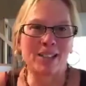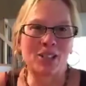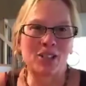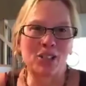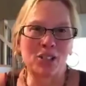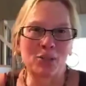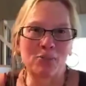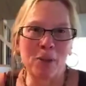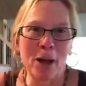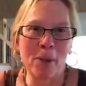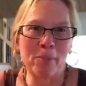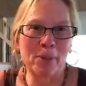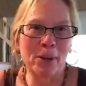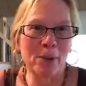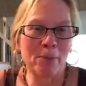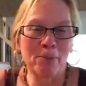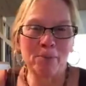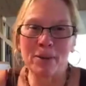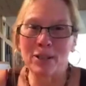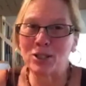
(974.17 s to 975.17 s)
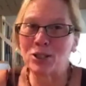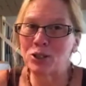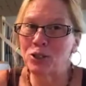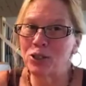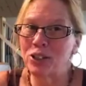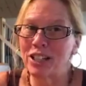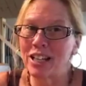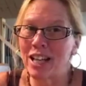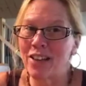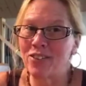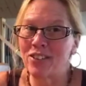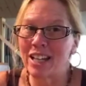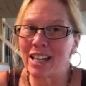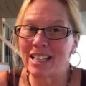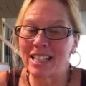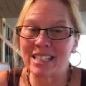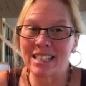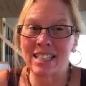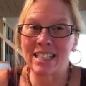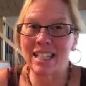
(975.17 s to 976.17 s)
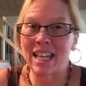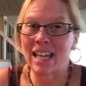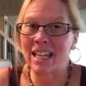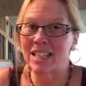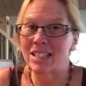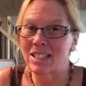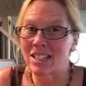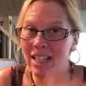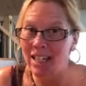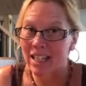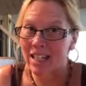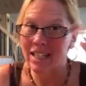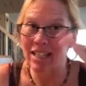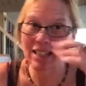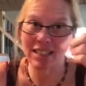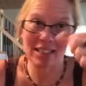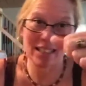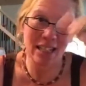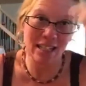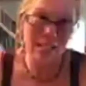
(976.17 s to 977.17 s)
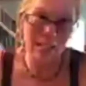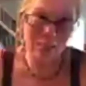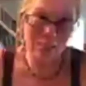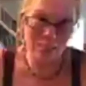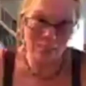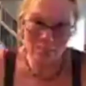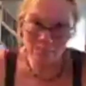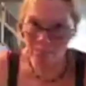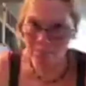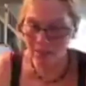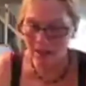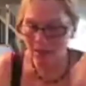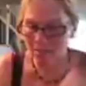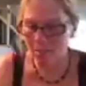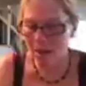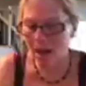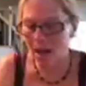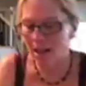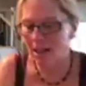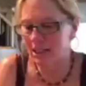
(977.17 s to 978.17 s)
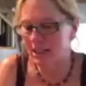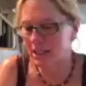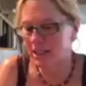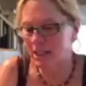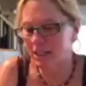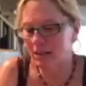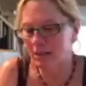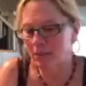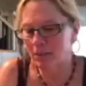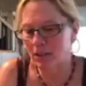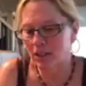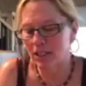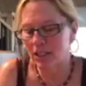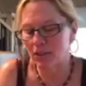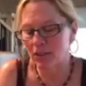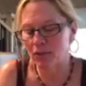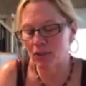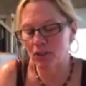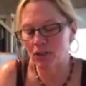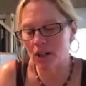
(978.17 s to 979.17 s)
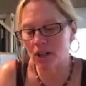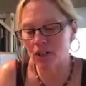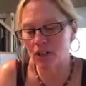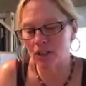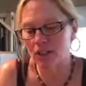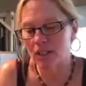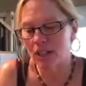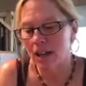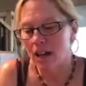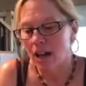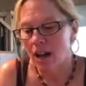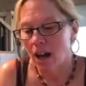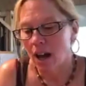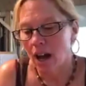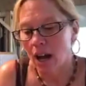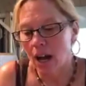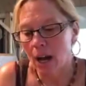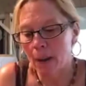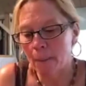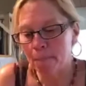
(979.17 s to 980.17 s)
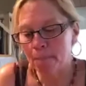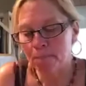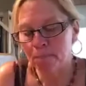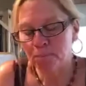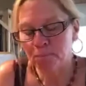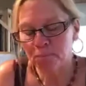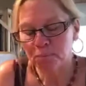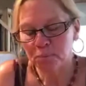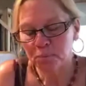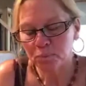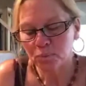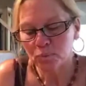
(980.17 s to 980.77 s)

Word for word: messages popping up on my screen, and evidently today it's like sending my mind in a million different directions. Um,